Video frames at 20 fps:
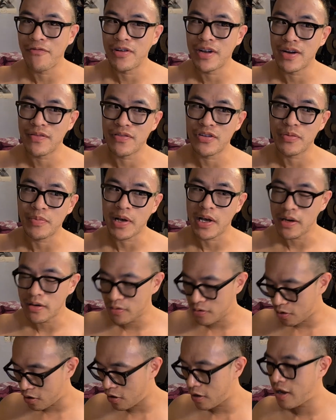whatever you
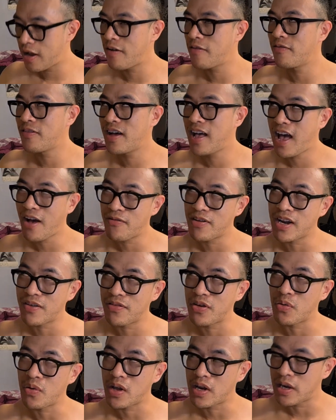bought or have
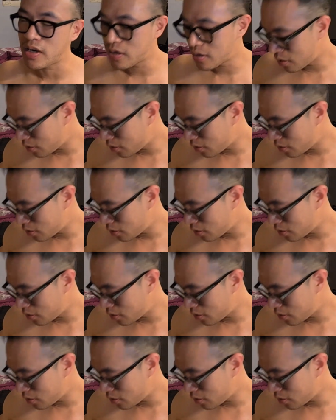whatever you want.